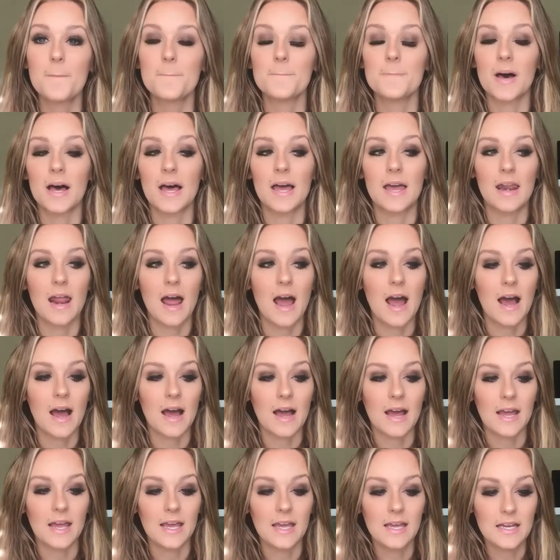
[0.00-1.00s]
But
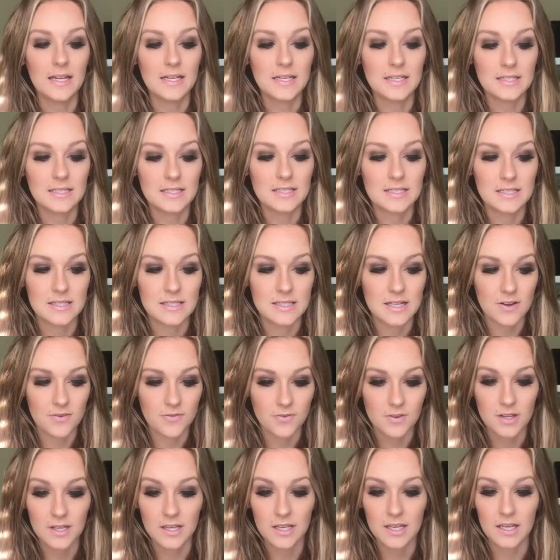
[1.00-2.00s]
I
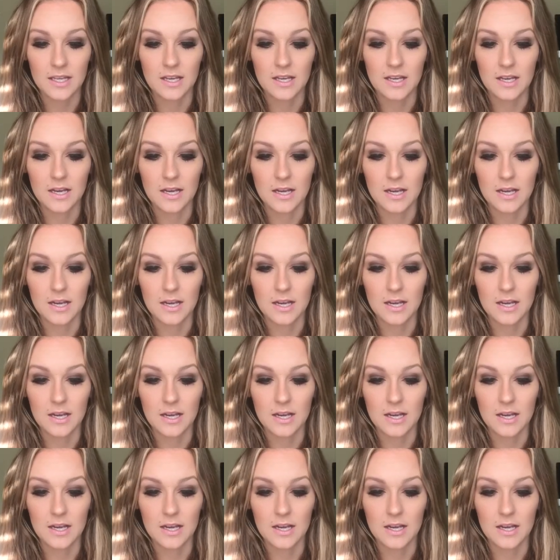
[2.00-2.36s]
definitely